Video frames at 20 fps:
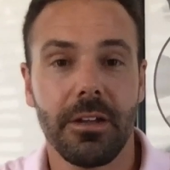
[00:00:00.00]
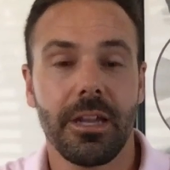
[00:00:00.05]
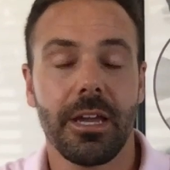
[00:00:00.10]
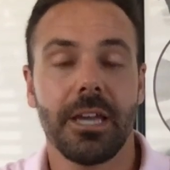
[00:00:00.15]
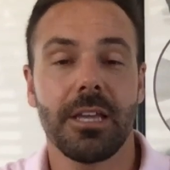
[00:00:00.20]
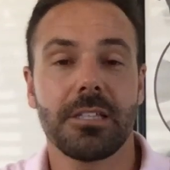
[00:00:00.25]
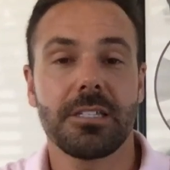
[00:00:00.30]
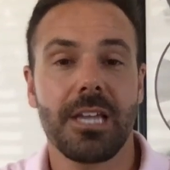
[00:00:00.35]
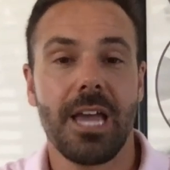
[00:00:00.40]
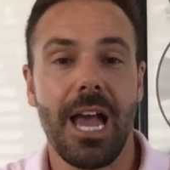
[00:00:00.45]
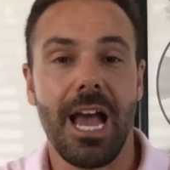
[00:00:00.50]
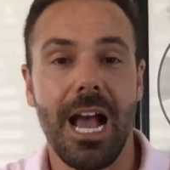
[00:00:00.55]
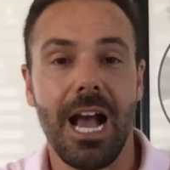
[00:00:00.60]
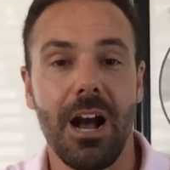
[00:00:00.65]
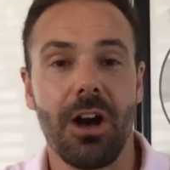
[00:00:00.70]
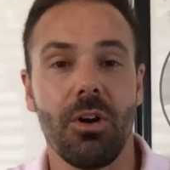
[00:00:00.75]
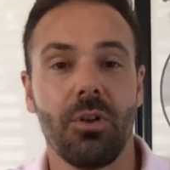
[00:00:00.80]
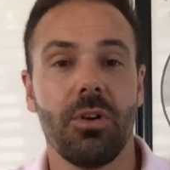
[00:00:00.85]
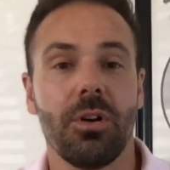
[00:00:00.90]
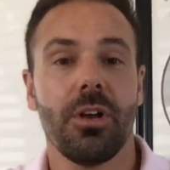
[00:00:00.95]
It's
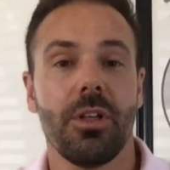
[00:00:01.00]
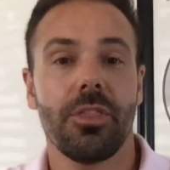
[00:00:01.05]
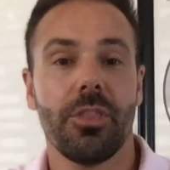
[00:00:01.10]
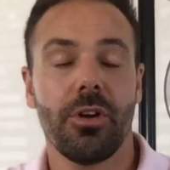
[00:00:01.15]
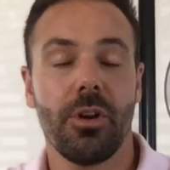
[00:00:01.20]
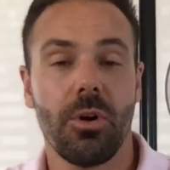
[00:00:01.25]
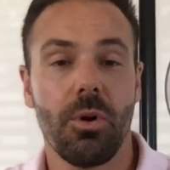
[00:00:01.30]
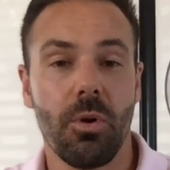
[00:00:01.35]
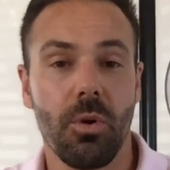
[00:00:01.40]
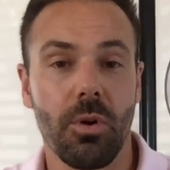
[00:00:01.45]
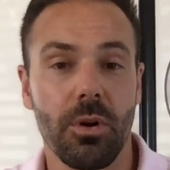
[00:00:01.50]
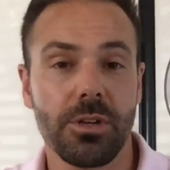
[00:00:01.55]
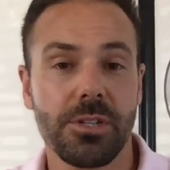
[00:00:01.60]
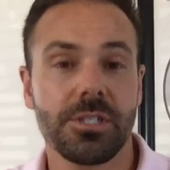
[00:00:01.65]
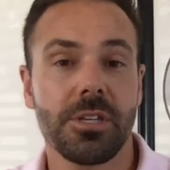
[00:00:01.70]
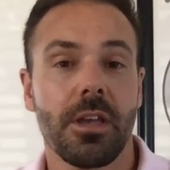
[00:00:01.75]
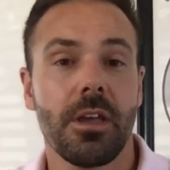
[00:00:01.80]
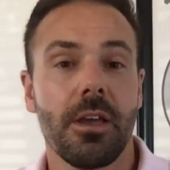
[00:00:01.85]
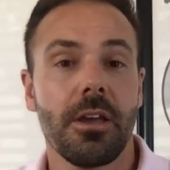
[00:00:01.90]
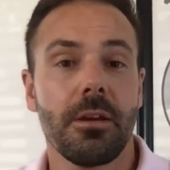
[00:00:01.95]
how the
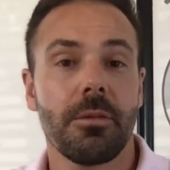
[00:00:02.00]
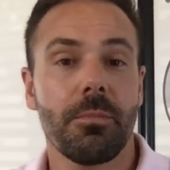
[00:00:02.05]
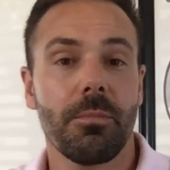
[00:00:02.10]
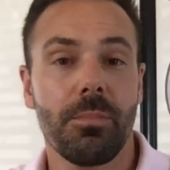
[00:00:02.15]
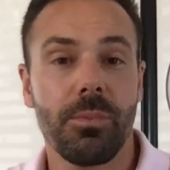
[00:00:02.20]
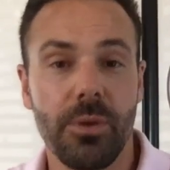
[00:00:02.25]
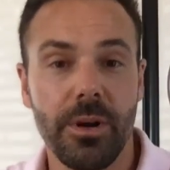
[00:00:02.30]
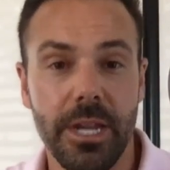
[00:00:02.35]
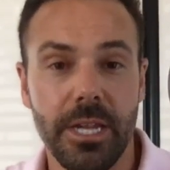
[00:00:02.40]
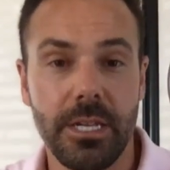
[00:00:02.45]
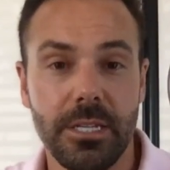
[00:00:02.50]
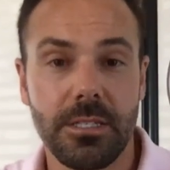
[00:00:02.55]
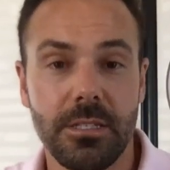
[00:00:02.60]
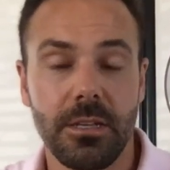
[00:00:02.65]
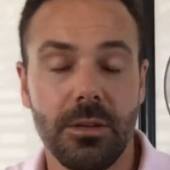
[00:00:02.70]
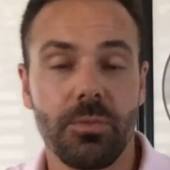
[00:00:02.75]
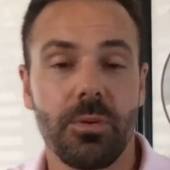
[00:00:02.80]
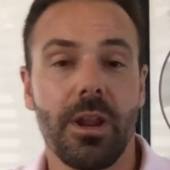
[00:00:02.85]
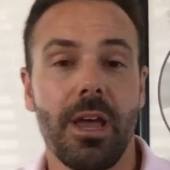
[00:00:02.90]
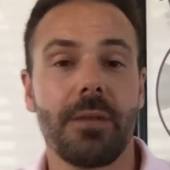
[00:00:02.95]
horse breeze.
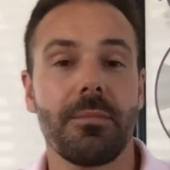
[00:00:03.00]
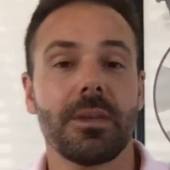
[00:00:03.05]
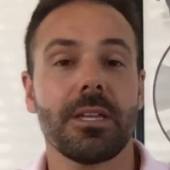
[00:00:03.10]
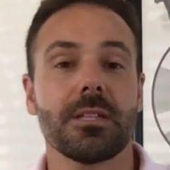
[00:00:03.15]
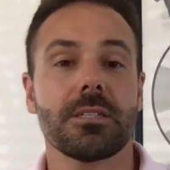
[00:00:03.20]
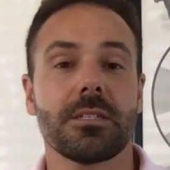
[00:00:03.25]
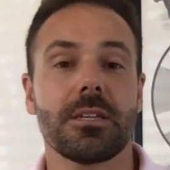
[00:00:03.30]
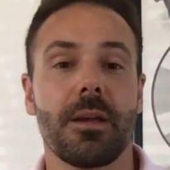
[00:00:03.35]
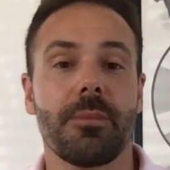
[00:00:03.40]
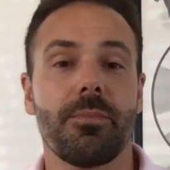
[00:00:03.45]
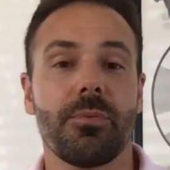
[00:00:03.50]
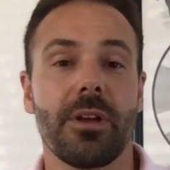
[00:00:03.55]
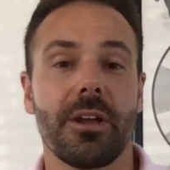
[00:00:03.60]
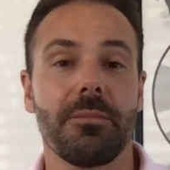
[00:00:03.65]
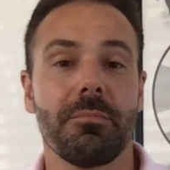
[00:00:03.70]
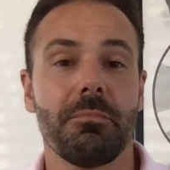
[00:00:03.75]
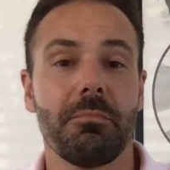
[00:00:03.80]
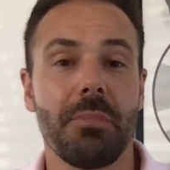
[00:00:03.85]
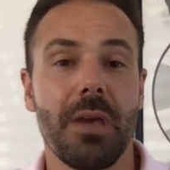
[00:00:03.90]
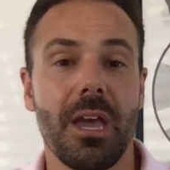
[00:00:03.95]
And when I mean
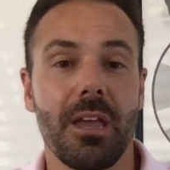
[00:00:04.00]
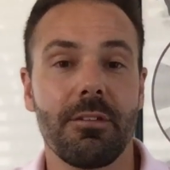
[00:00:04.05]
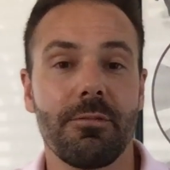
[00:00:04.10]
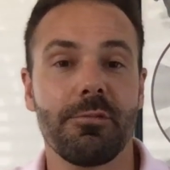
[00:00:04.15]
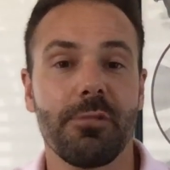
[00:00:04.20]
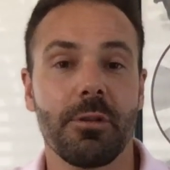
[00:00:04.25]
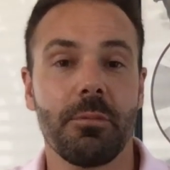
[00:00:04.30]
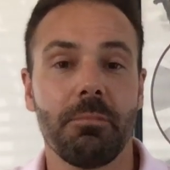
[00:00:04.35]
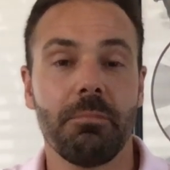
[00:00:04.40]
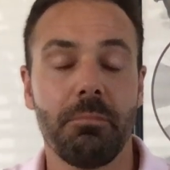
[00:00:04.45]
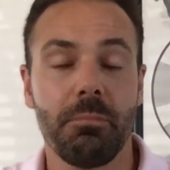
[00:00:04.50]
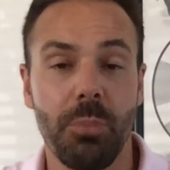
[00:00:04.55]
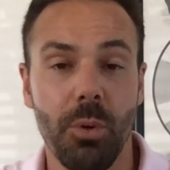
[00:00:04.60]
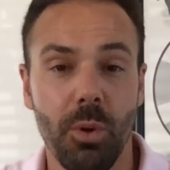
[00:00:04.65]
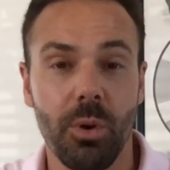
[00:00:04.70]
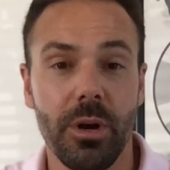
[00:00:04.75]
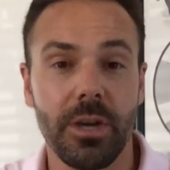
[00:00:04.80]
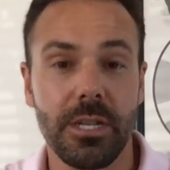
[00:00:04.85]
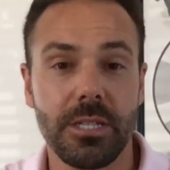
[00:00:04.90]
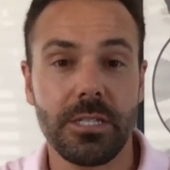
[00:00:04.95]
separate men from
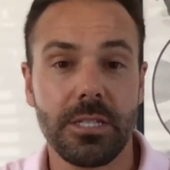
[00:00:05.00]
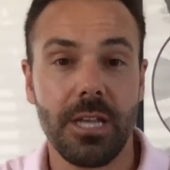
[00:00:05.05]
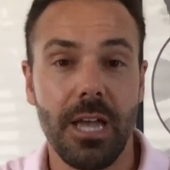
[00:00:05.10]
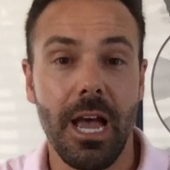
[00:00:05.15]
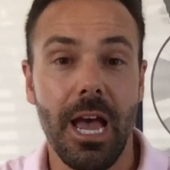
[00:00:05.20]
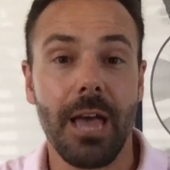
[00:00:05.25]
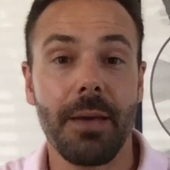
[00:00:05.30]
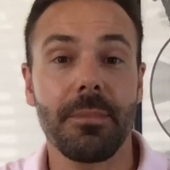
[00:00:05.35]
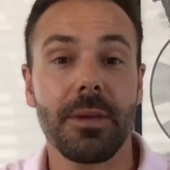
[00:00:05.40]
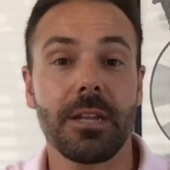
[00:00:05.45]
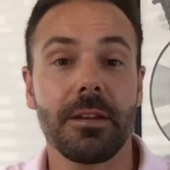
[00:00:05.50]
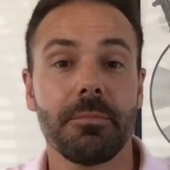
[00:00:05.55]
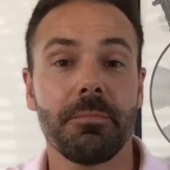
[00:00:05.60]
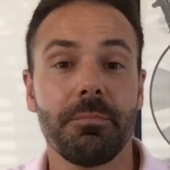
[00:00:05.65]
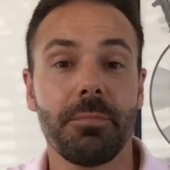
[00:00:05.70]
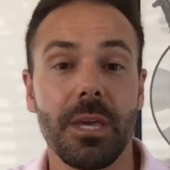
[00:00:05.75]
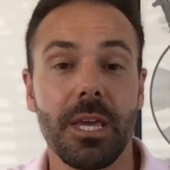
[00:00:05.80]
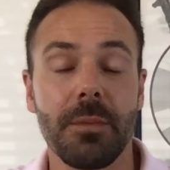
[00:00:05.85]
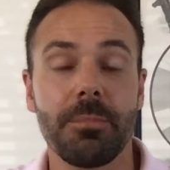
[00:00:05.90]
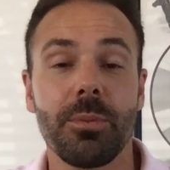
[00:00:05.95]
boys, I mean
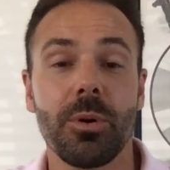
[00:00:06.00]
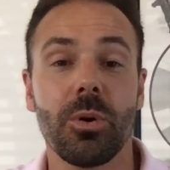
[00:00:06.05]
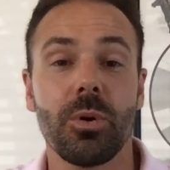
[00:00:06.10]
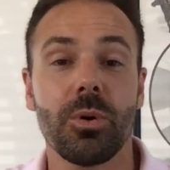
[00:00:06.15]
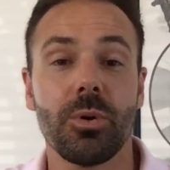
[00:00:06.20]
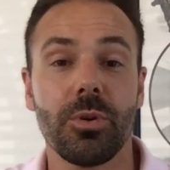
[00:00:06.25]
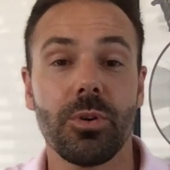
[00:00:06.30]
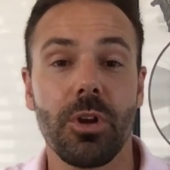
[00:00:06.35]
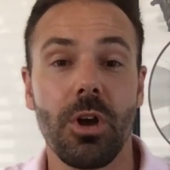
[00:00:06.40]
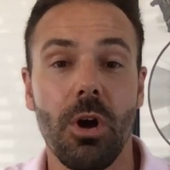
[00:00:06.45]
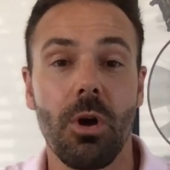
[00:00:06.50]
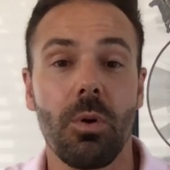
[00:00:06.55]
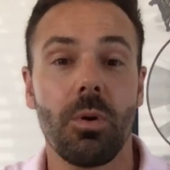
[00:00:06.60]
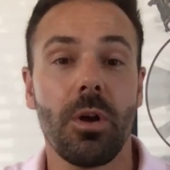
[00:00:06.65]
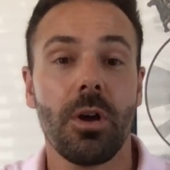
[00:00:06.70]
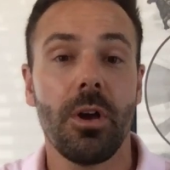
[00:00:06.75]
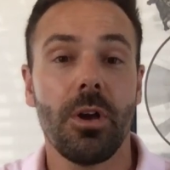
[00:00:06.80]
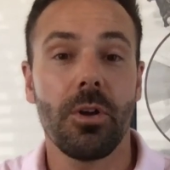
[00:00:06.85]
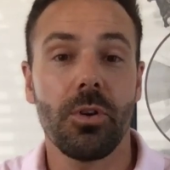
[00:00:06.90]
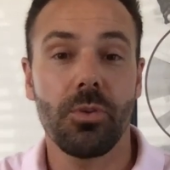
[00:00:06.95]
people who
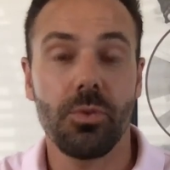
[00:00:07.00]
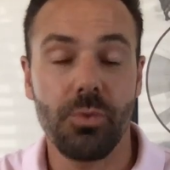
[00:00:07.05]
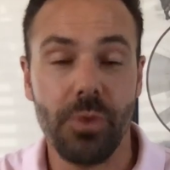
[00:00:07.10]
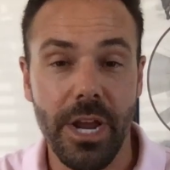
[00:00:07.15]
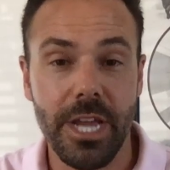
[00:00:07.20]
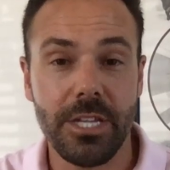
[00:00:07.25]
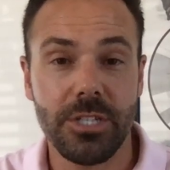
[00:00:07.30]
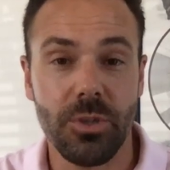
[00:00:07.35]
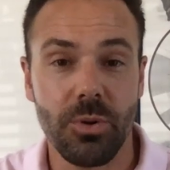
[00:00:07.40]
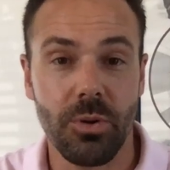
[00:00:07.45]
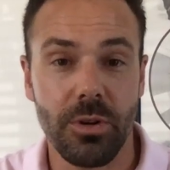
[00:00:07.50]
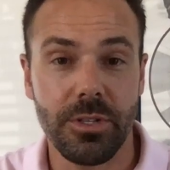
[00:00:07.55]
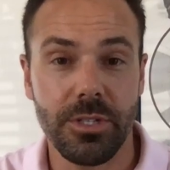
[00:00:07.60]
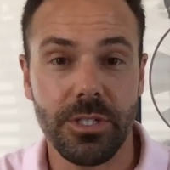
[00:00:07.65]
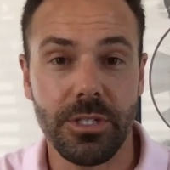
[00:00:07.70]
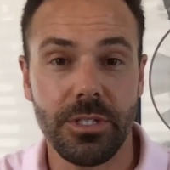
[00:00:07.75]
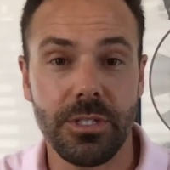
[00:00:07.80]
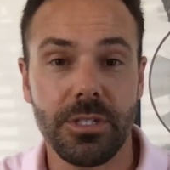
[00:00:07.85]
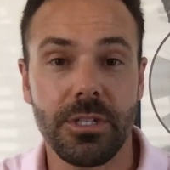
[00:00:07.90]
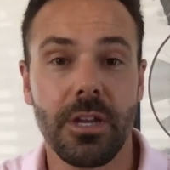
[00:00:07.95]
know race
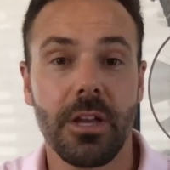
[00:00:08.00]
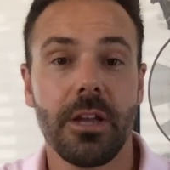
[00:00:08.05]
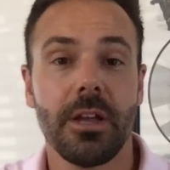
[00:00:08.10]
horses.